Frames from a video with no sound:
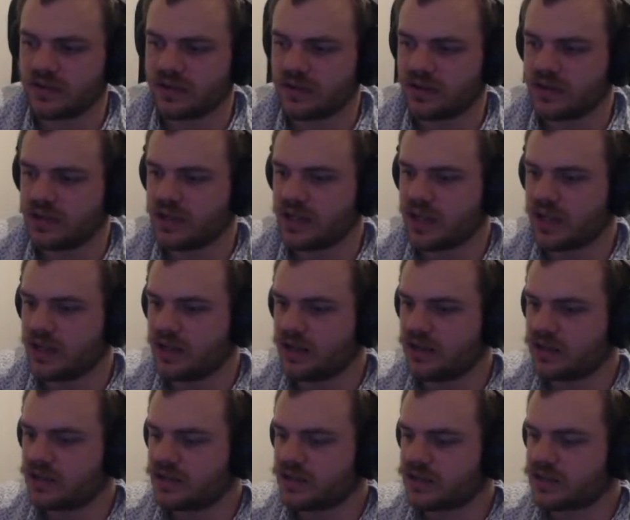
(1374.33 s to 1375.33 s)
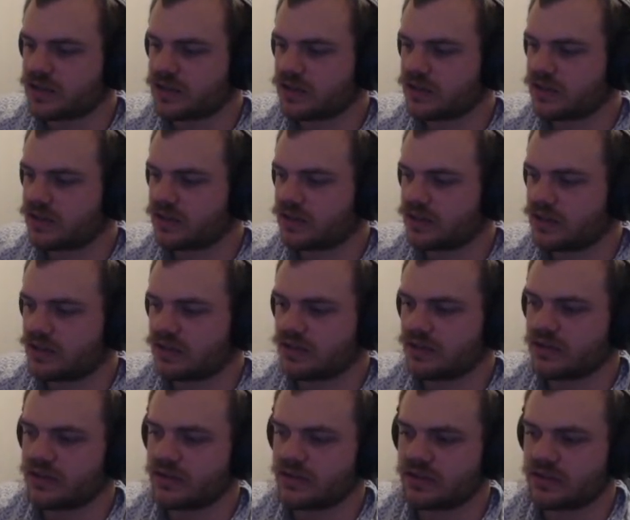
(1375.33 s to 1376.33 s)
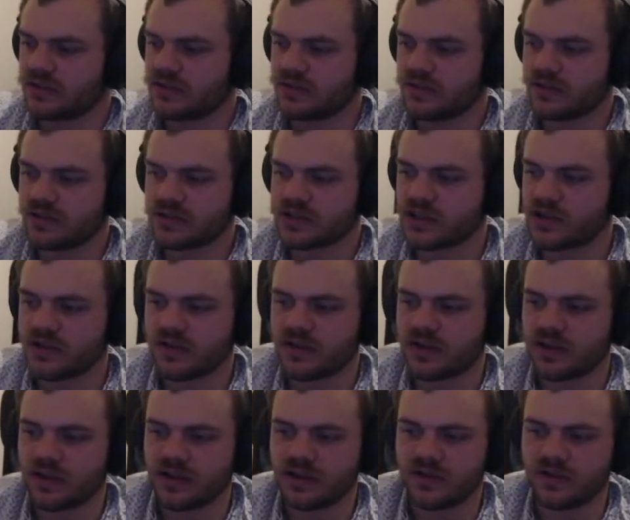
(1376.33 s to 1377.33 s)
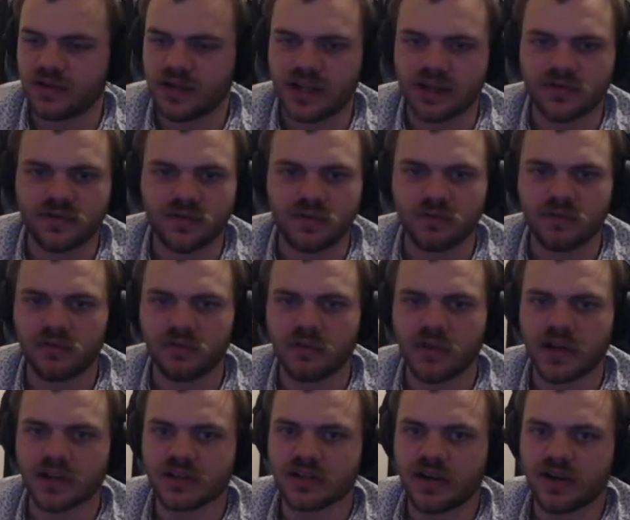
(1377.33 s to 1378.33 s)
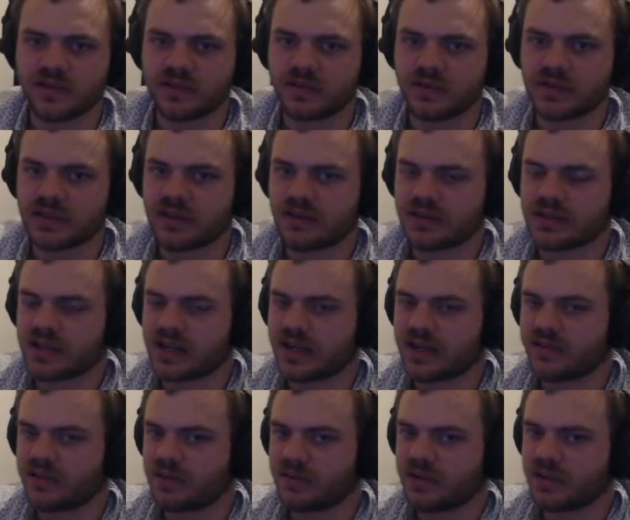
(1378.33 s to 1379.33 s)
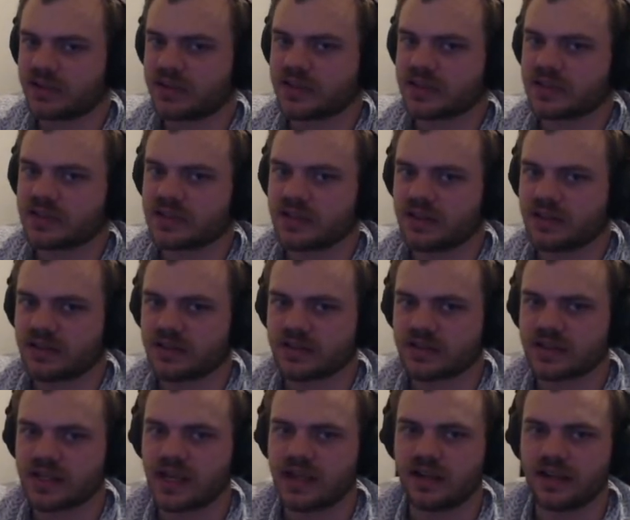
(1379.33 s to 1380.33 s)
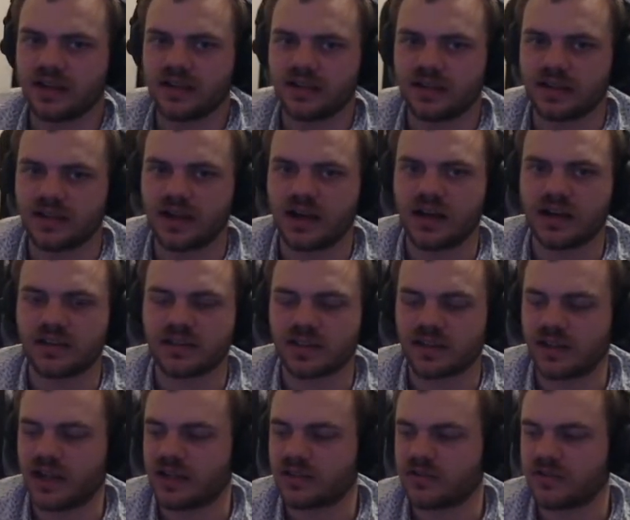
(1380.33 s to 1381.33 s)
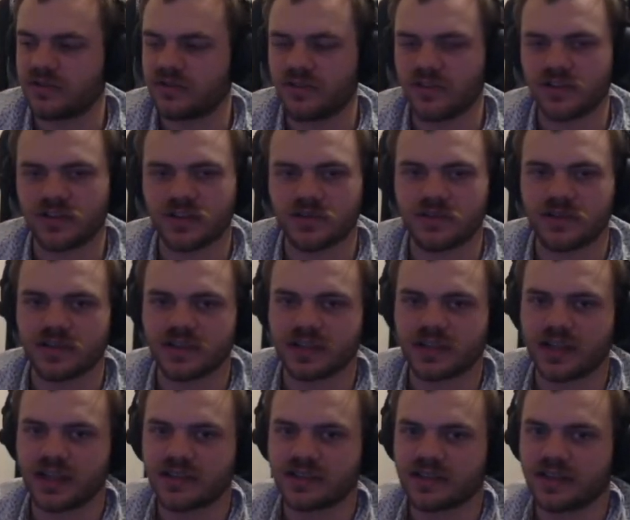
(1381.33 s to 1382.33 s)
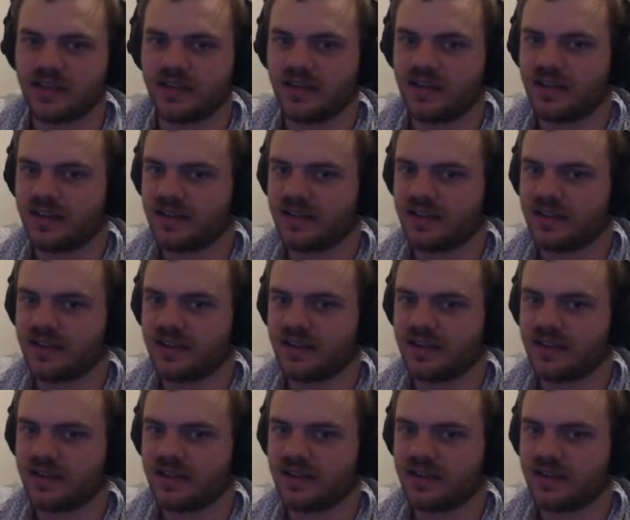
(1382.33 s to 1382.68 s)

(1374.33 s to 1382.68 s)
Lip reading: yeah, it just, so like for months afterwards, I was telling everyone about this sailor guy, because I like to refer to him as the gay sailor.